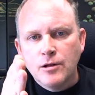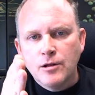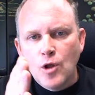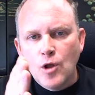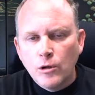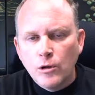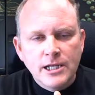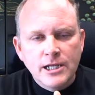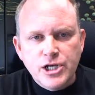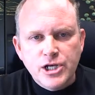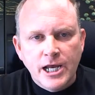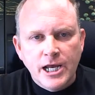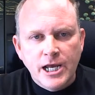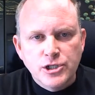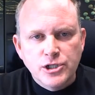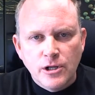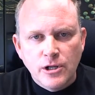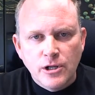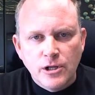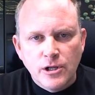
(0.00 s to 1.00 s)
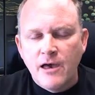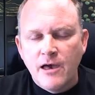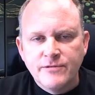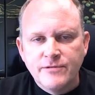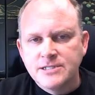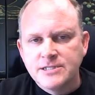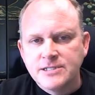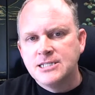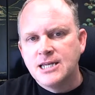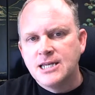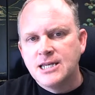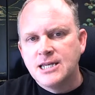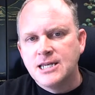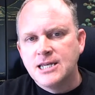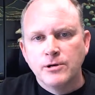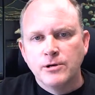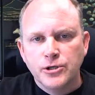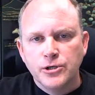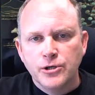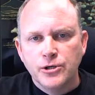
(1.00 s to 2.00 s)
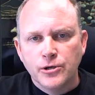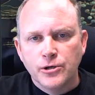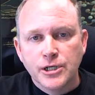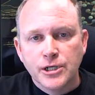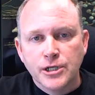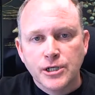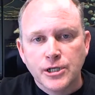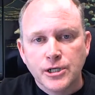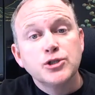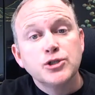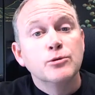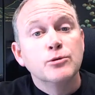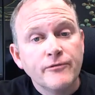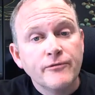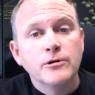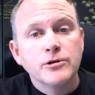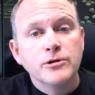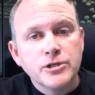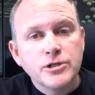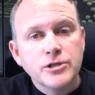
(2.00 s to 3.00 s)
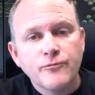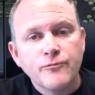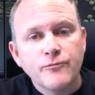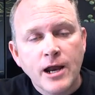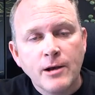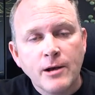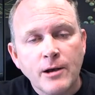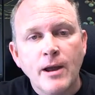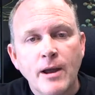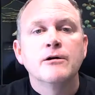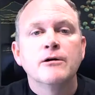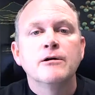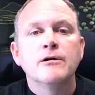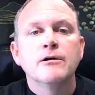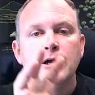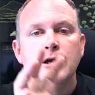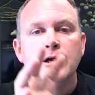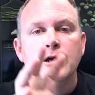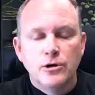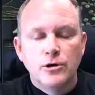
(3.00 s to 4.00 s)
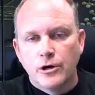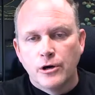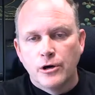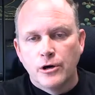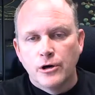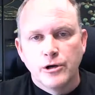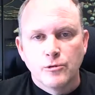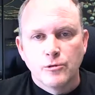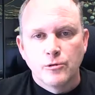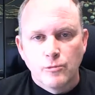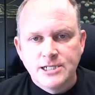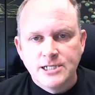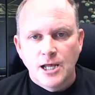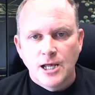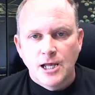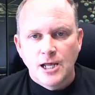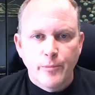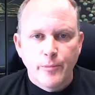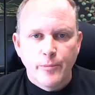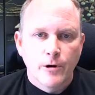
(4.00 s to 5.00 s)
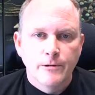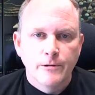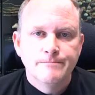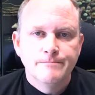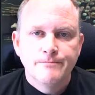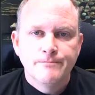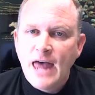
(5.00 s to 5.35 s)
only change you'll have is instead of going to your consumer version of Rainmaker, you'll go to your reseller portal.